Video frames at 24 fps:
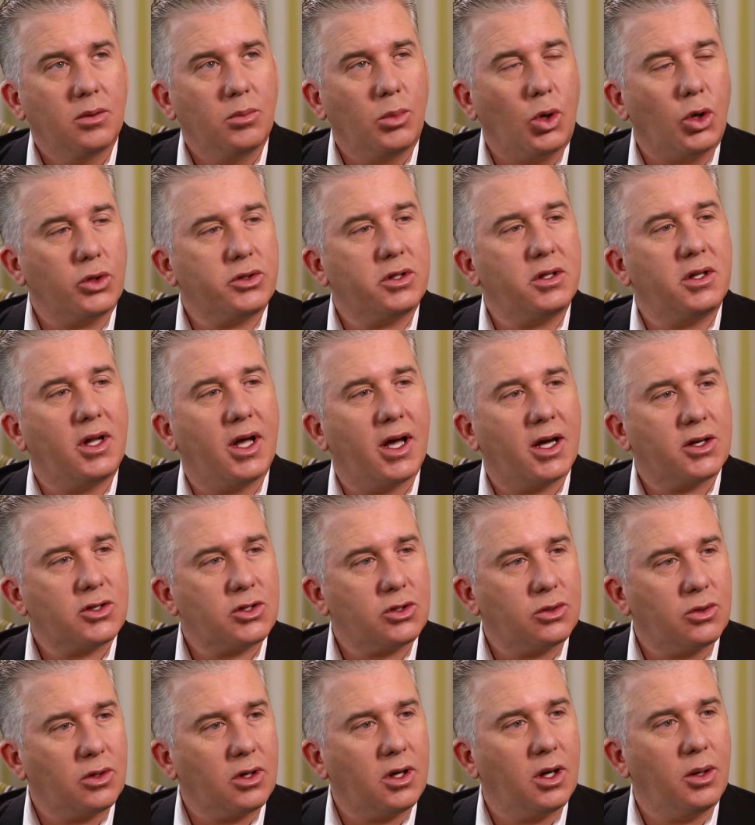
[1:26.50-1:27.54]

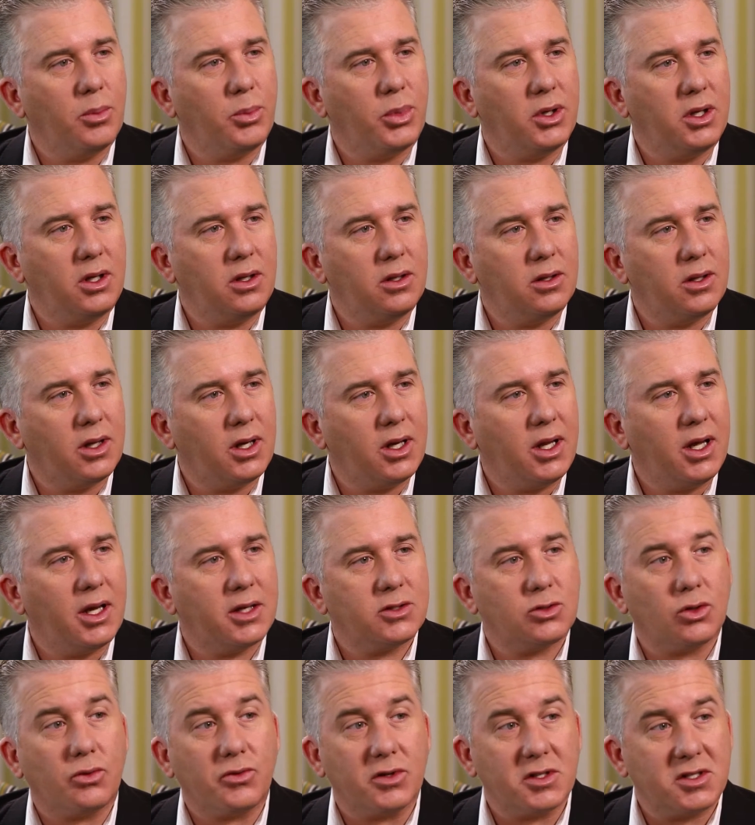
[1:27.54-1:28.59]
multinational company that
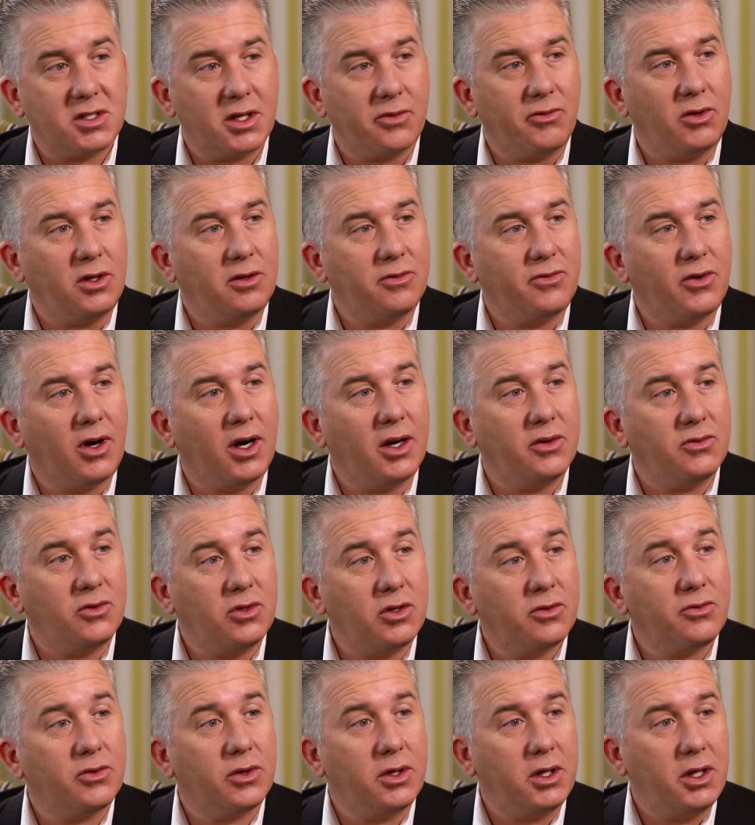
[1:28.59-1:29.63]
has over 75
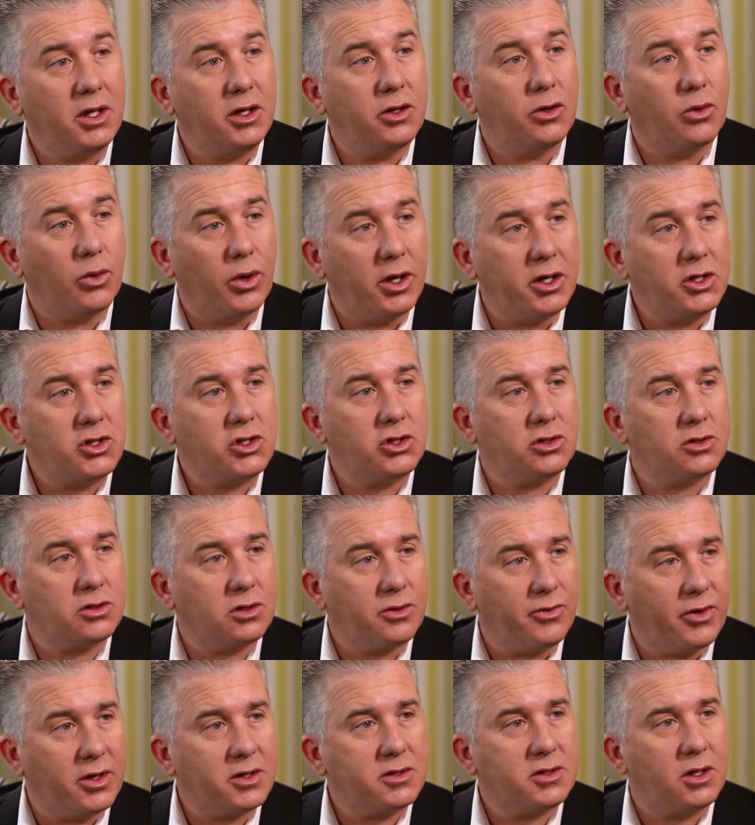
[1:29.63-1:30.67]
different iterations
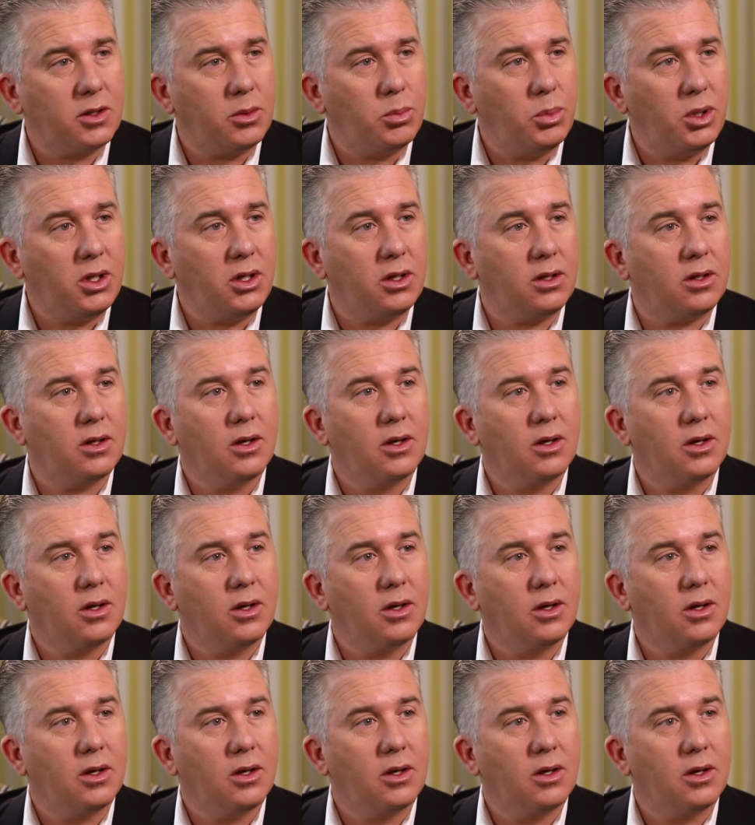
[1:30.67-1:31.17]
of SAP.